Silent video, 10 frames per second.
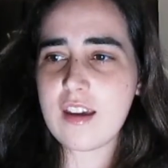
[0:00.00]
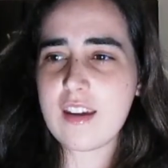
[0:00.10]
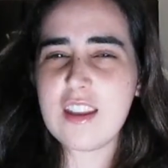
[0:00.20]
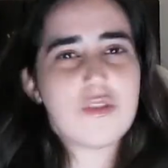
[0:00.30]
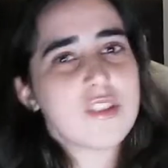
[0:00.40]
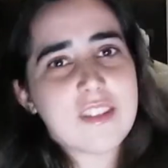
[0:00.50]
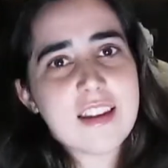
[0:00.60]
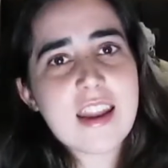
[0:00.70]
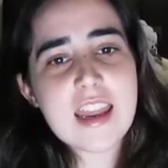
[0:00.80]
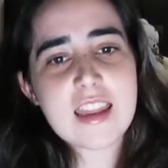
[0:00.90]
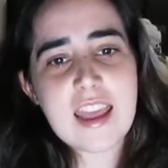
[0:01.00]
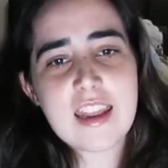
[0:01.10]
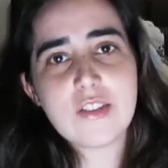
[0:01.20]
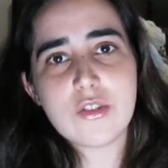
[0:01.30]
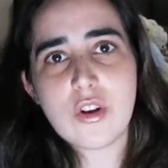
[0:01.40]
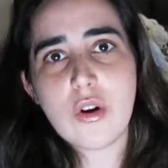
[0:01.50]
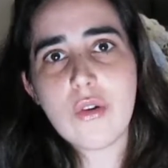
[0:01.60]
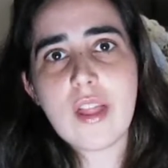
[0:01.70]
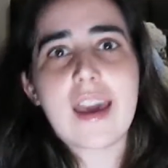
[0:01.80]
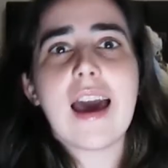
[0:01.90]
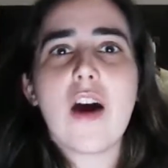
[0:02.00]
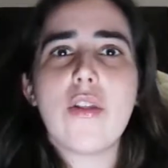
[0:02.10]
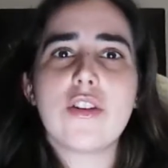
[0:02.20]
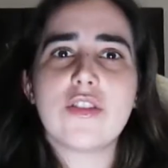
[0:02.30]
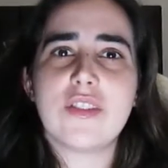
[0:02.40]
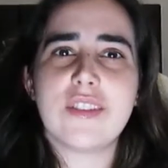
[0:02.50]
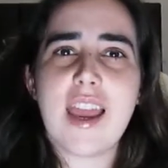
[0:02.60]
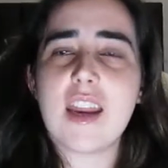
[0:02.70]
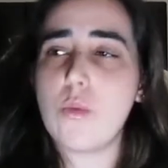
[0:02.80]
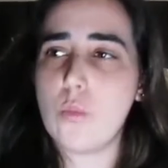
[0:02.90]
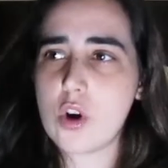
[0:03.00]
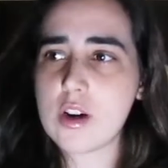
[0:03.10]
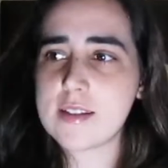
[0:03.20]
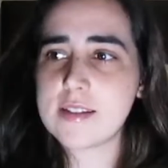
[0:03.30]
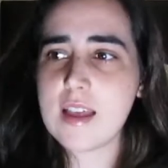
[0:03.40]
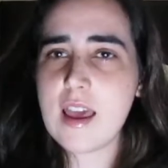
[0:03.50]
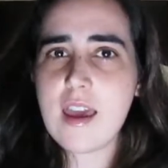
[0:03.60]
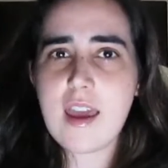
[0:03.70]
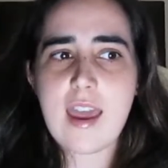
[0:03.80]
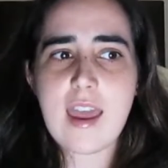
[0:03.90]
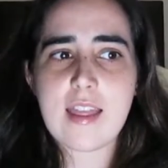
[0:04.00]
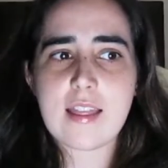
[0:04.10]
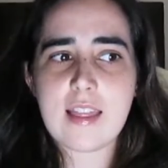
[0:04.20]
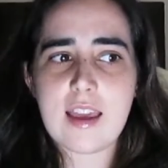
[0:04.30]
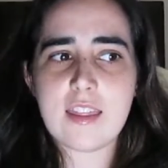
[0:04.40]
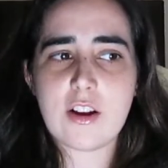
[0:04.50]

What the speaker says: interested in getting to know like how their society works and like